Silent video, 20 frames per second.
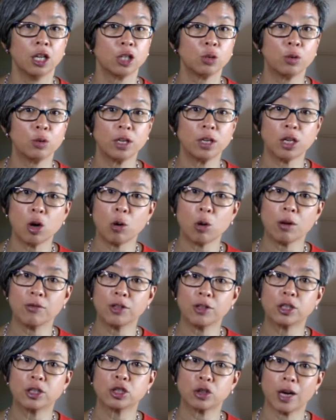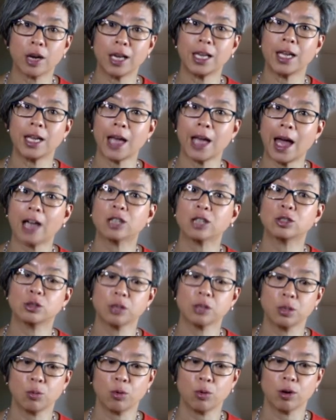Do we know if the training
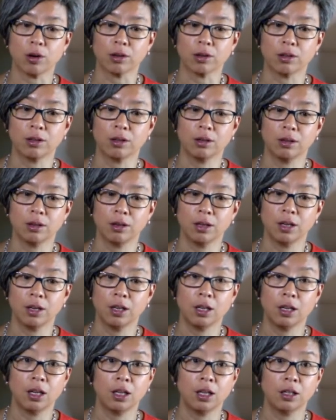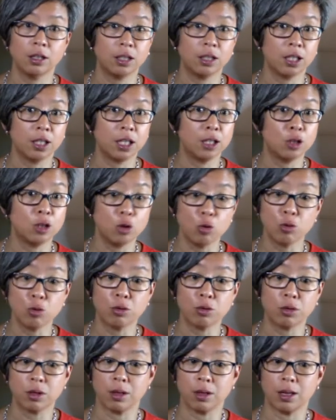actually worked? Did
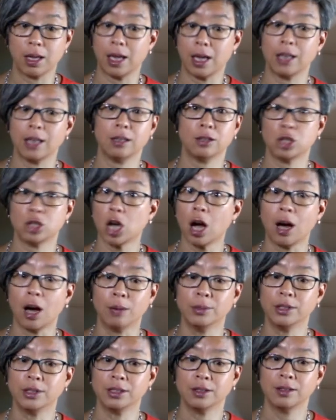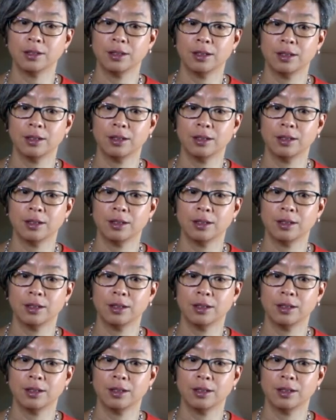youth get jobs?